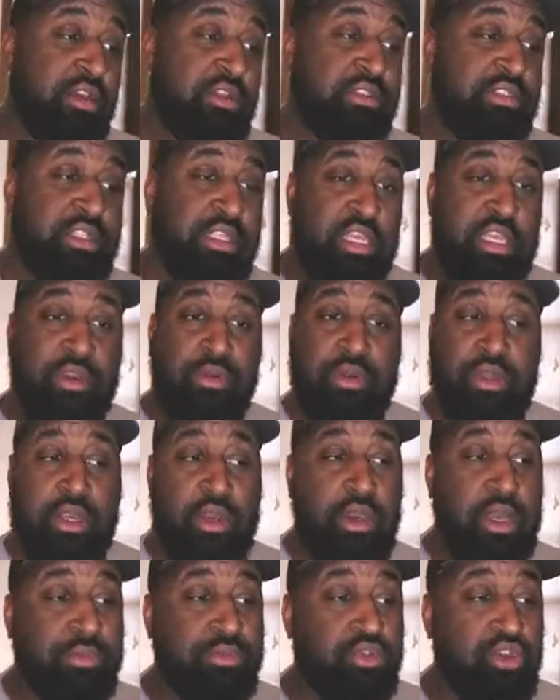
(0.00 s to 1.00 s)
see, here we go,
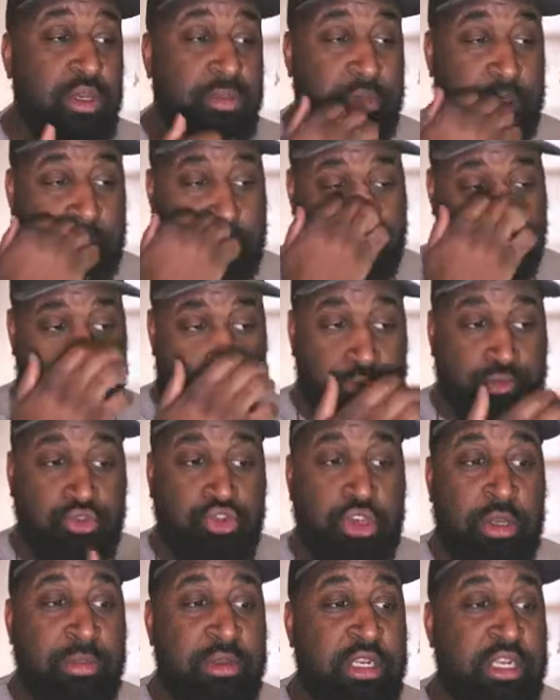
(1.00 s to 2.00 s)
I'm trimming it. With
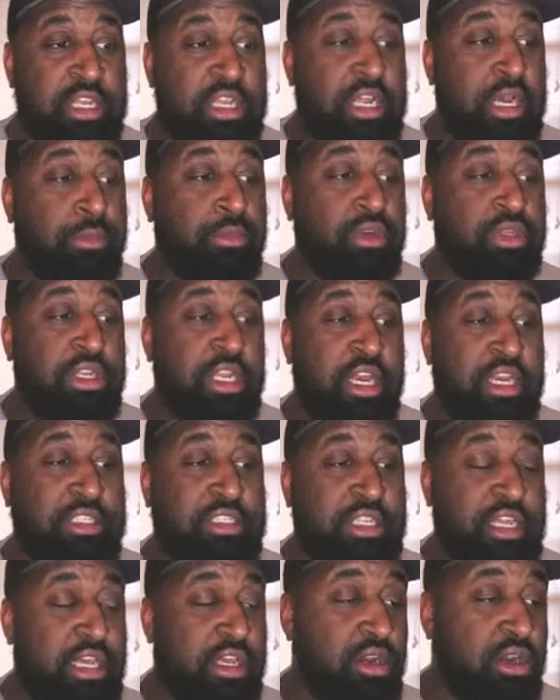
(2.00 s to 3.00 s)
trimming it, I'm gonna knock
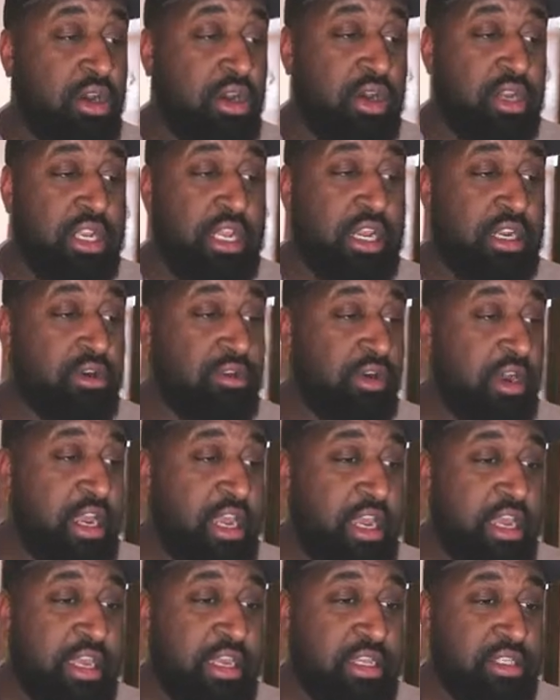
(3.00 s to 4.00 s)
down all that
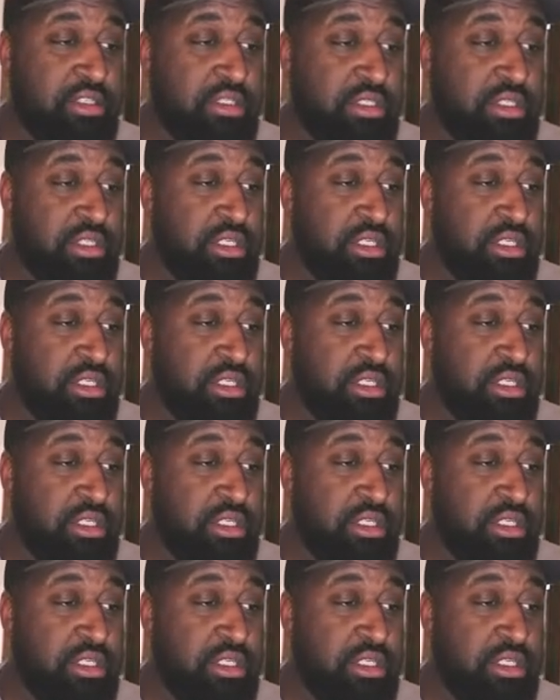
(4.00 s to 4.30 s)
grass,